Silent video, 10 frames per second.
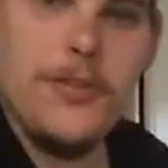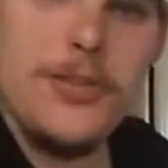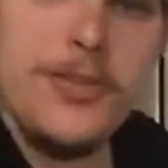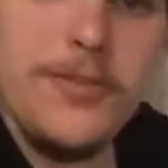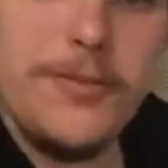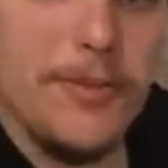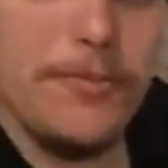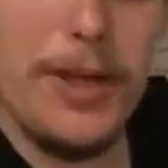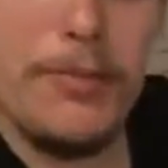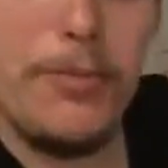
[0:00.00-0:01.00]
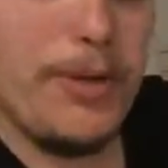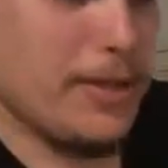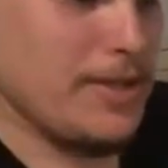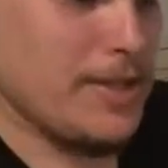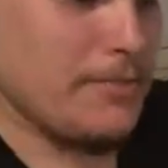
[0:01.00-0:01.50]
Just maybe
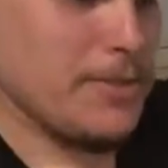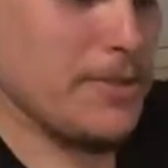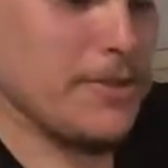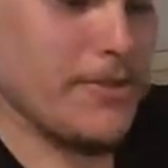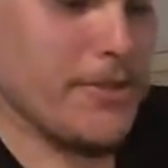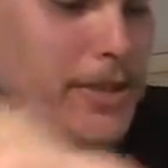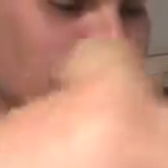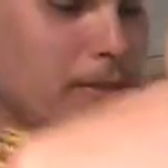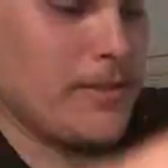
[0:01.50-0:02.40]
bring this up to the screen.